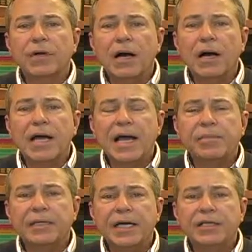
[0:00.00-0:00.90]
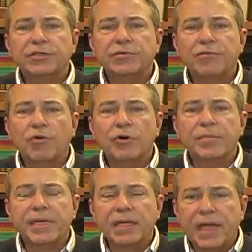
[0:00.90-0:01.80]
application
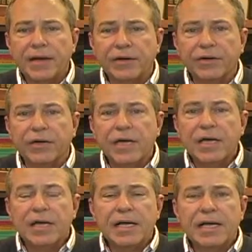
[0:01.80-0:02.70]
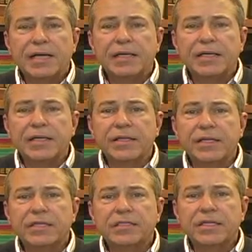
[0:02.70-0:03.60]
form and letter. And
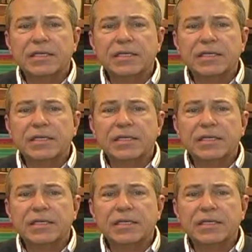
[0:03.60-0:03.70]
this,